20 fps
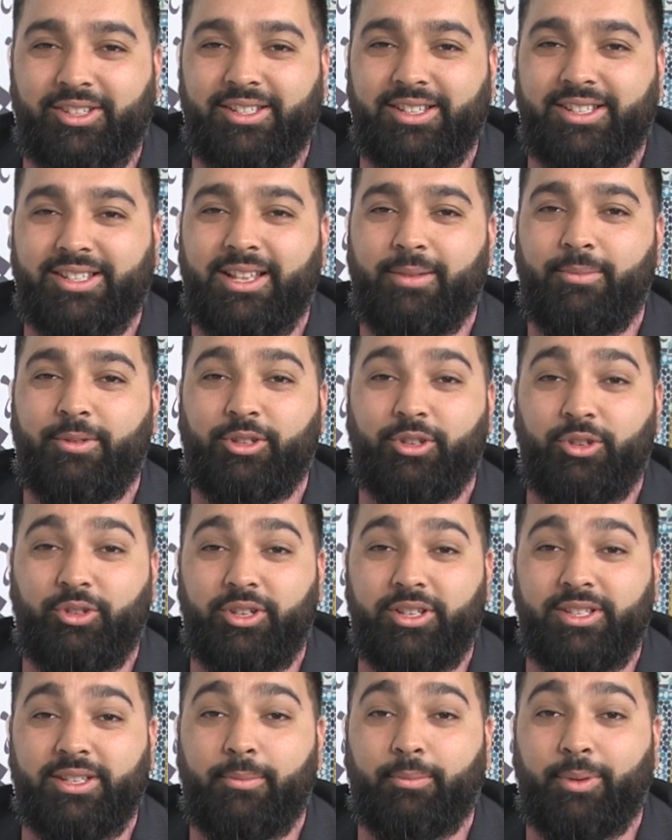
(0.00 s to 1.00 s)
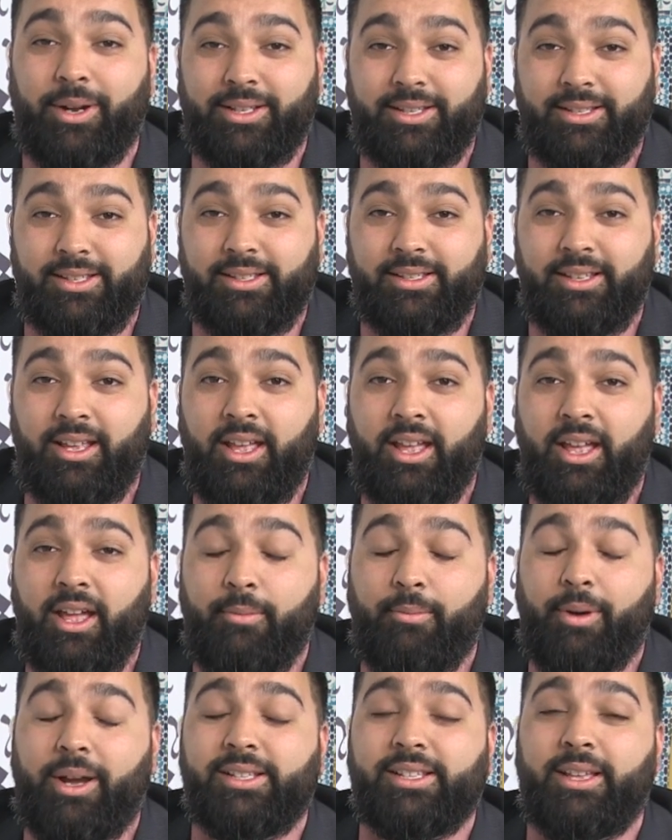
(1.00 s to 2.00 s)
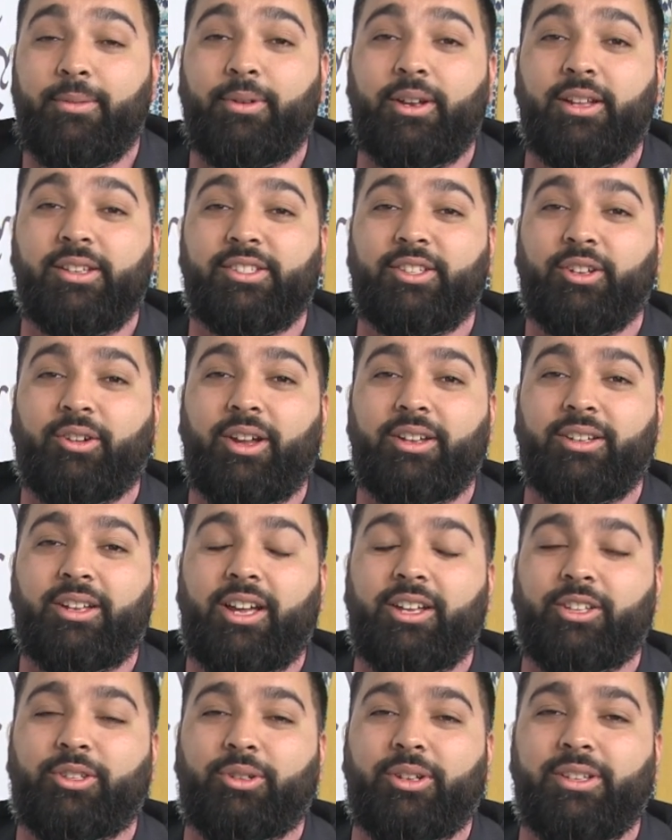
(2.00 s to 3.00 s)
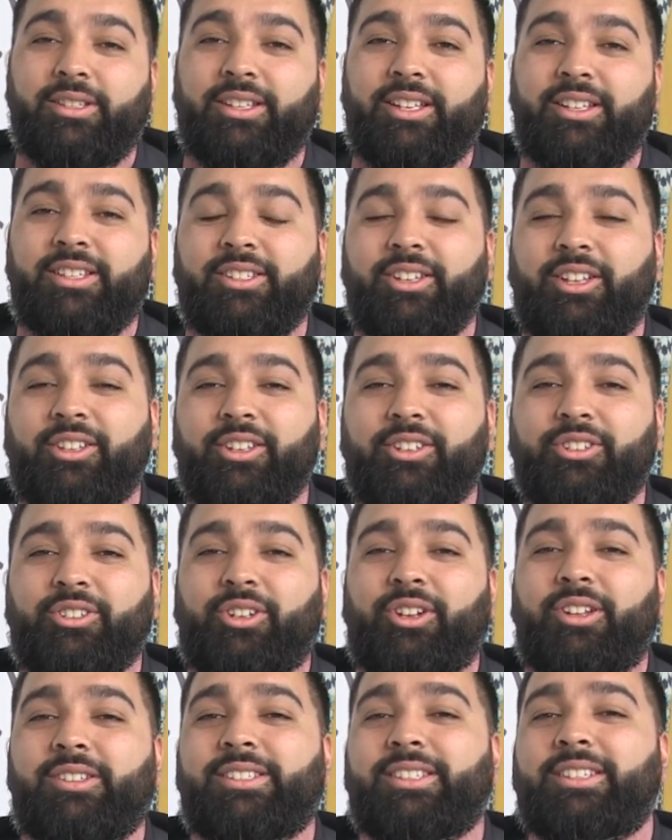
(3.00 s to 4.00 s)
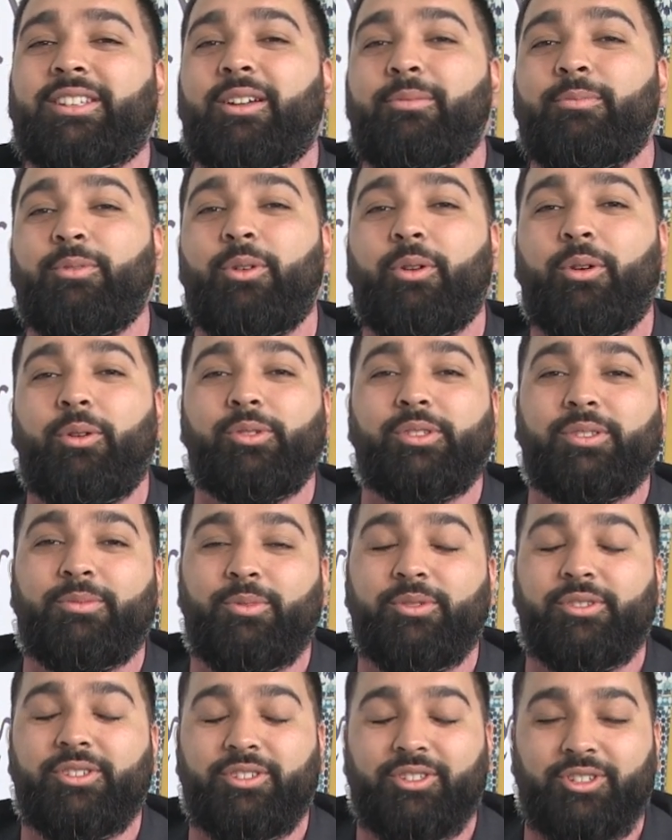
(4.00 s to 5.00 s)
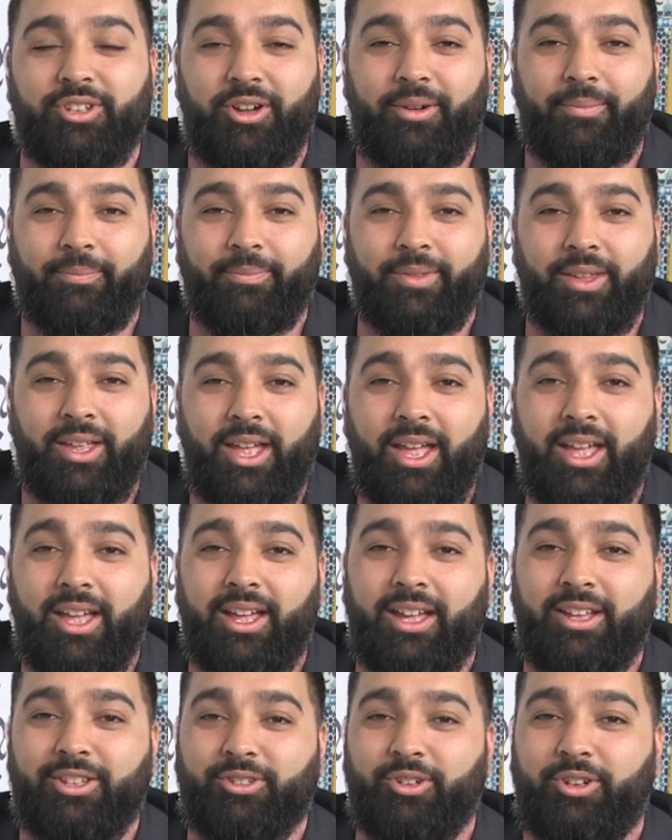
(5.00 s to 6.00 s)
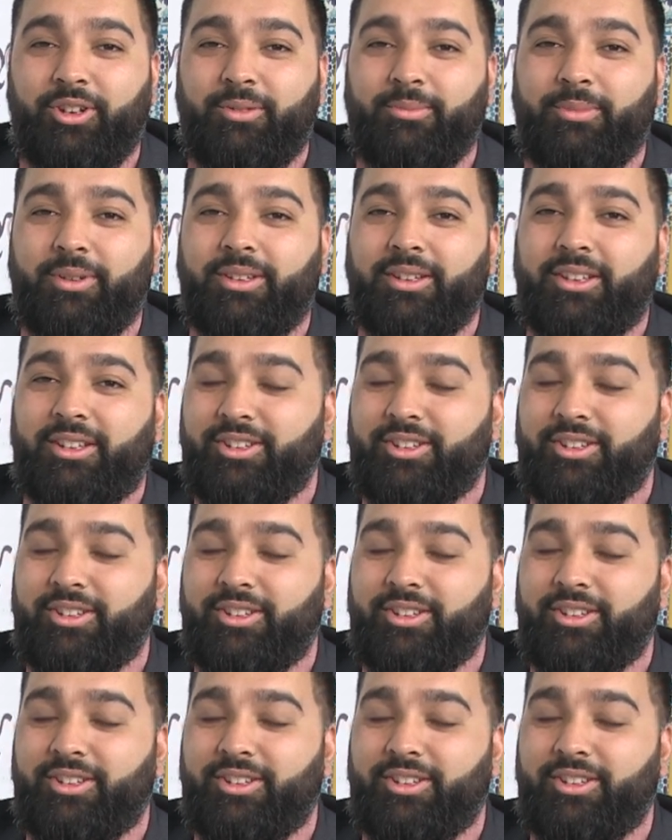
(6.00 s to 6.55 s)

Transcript: Islamic duties and practices by His Eminence, the Grand Ayatollah Sayyid Sadiq Shirazi. I'm your host, Mohsin Shah, and joining me is